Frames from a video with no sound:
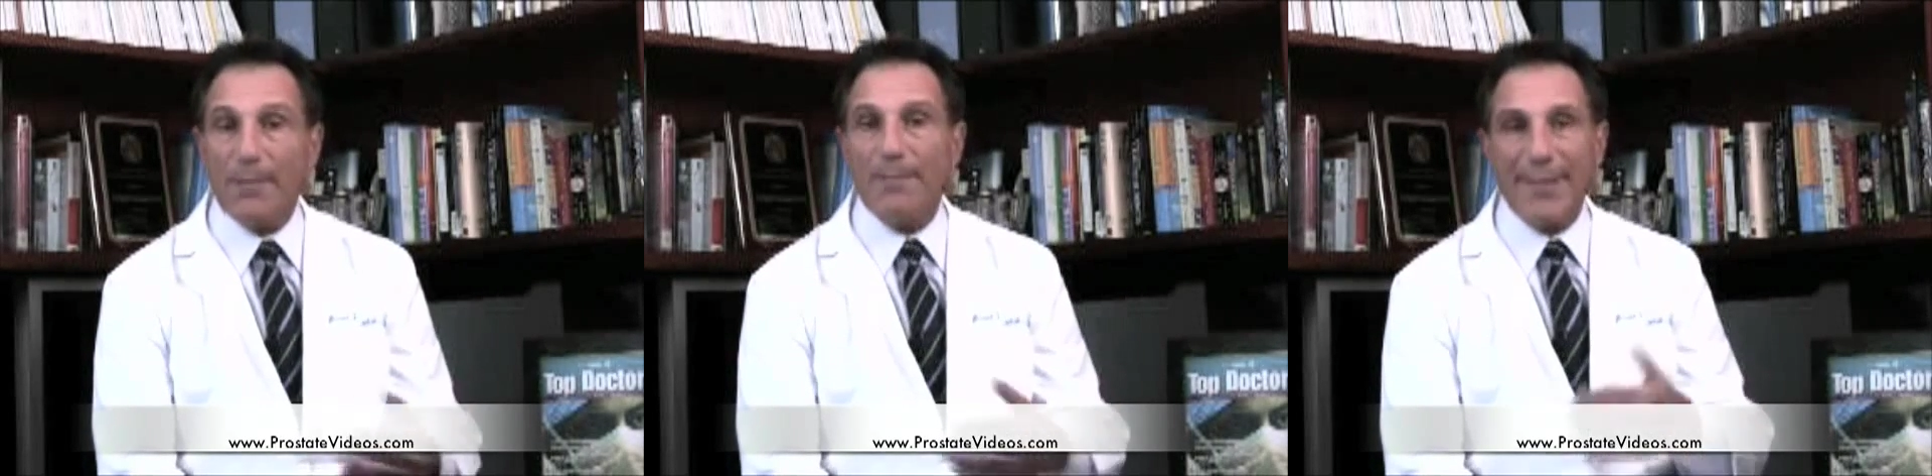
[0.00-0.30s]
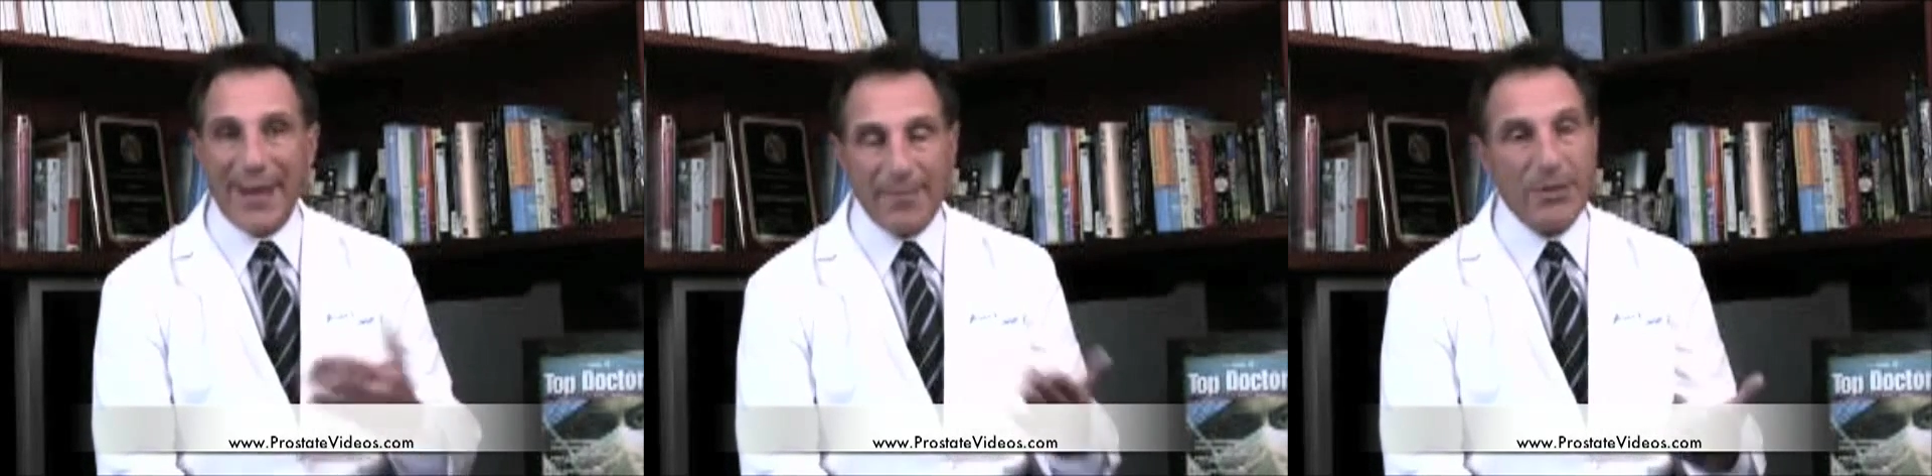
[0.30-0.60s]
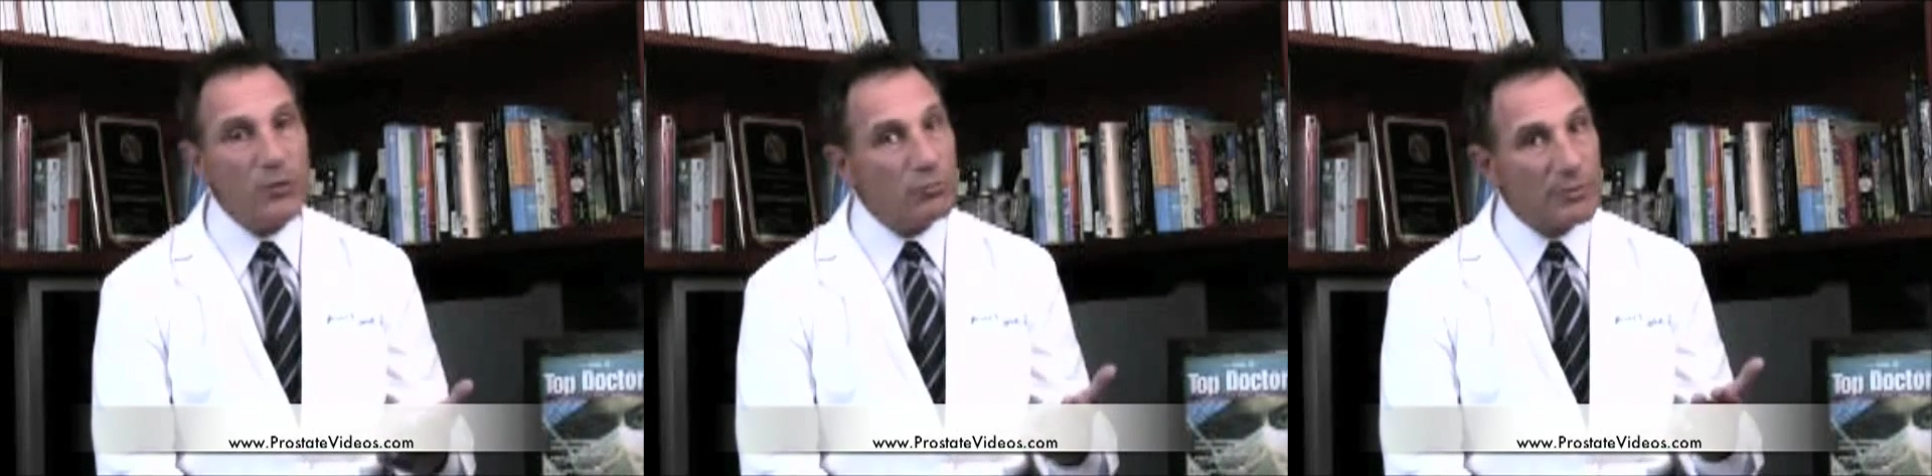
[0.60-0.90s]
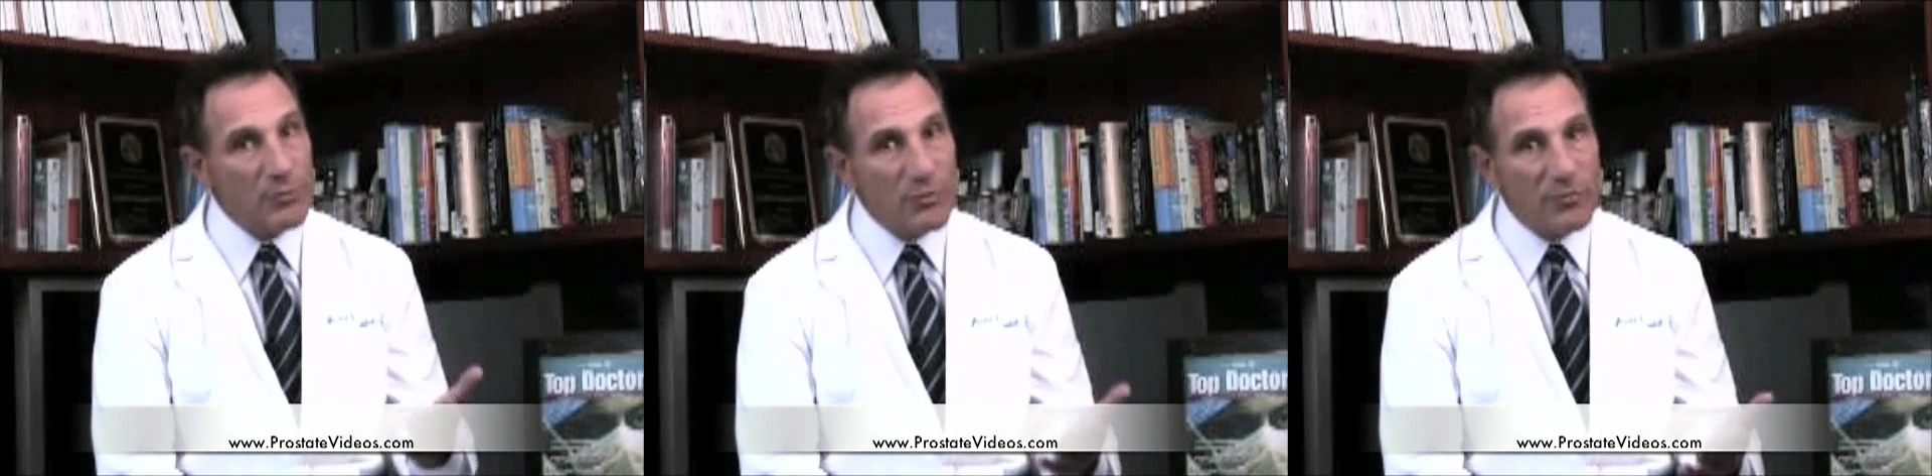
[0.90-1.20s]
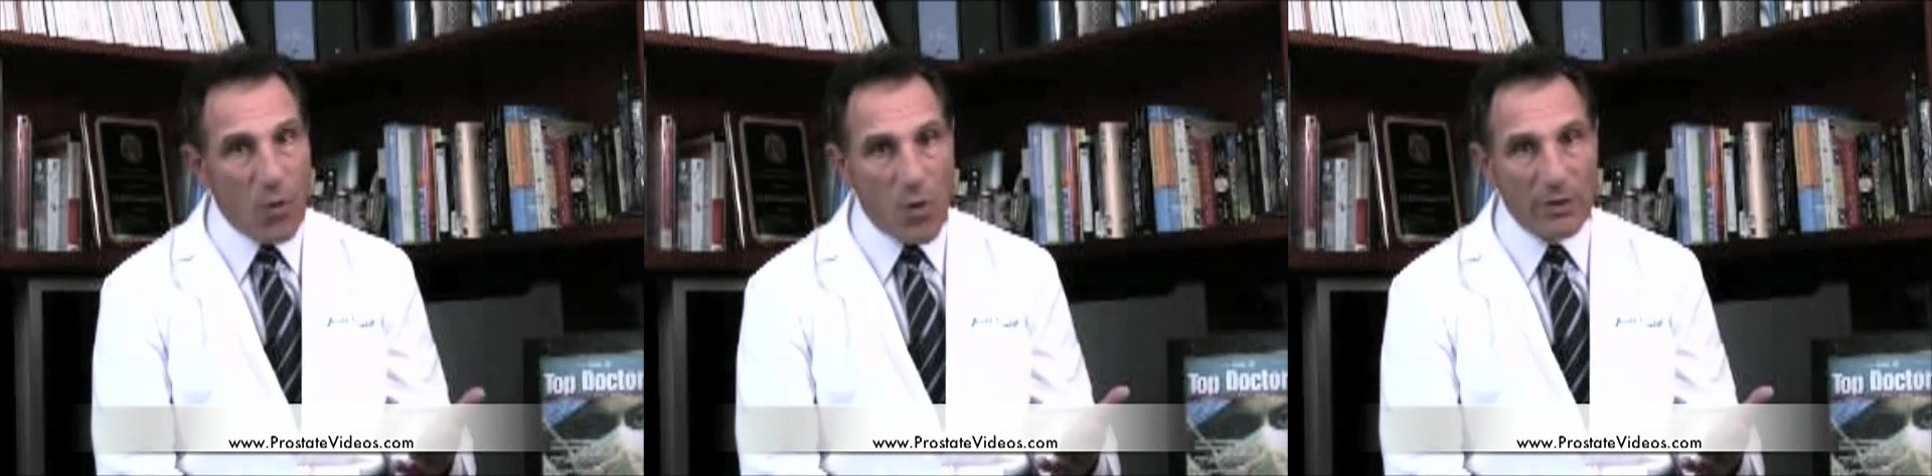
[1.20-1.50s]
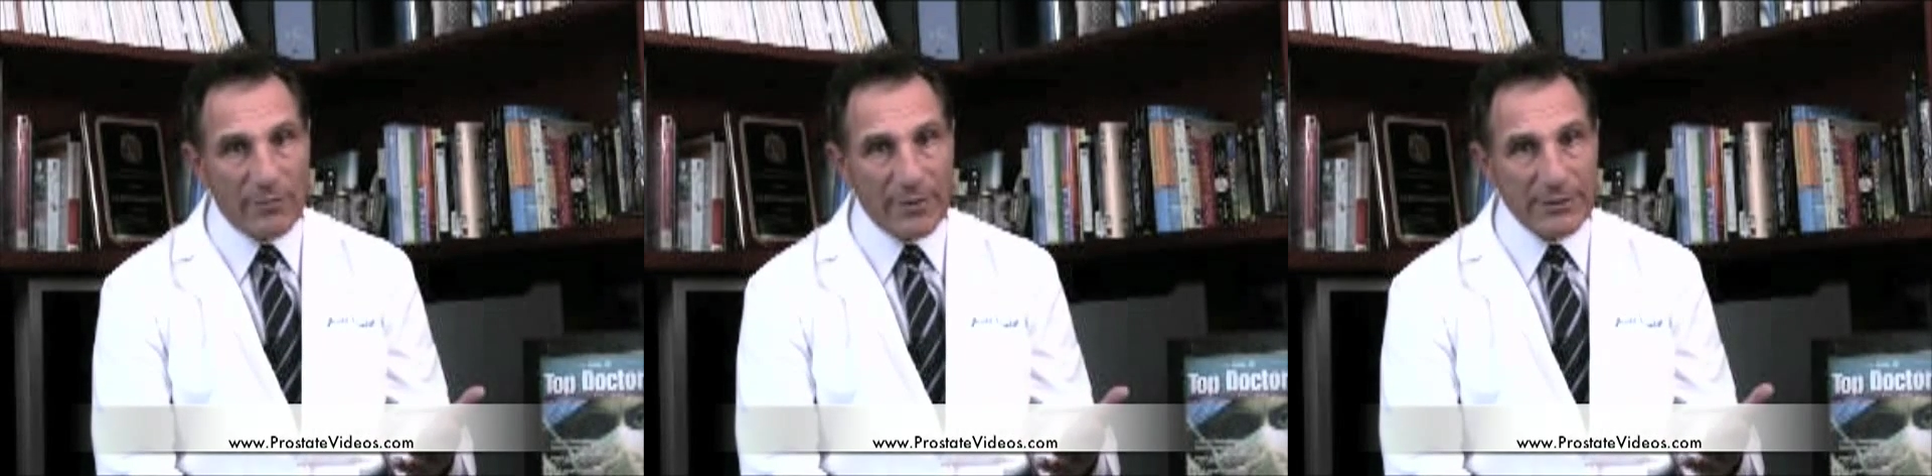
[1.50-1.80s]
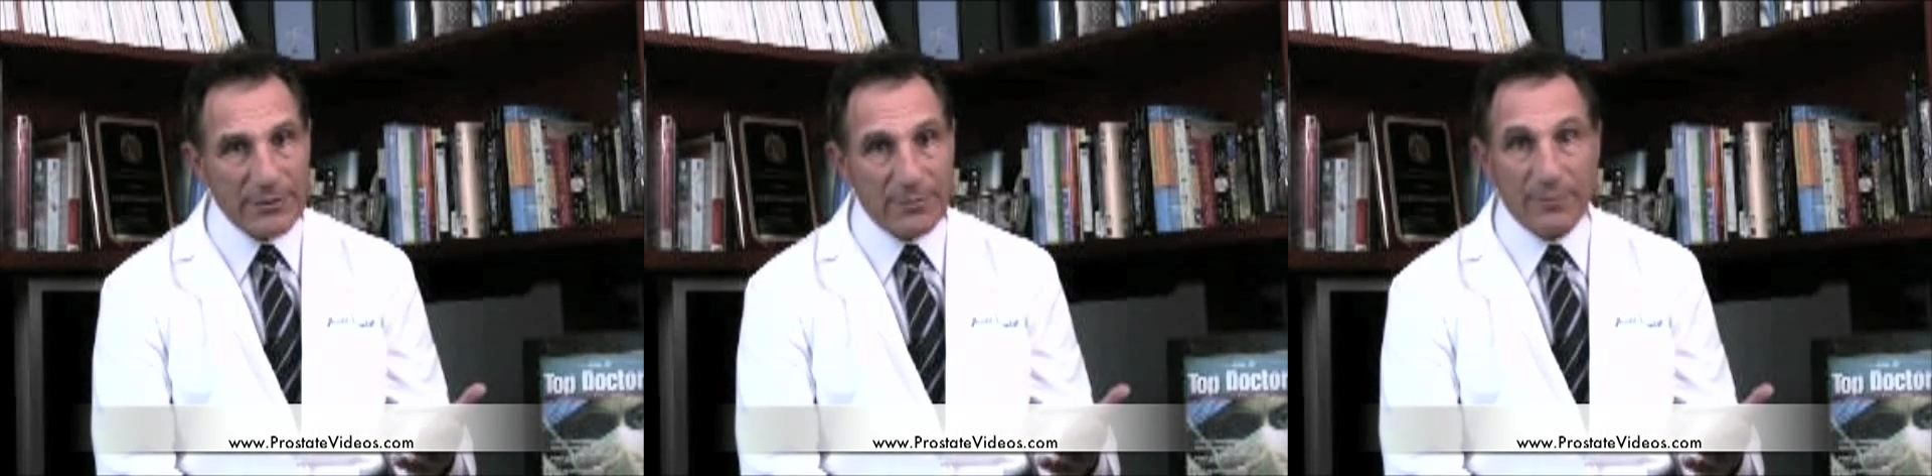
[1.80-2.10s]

maybe you will remove all of it.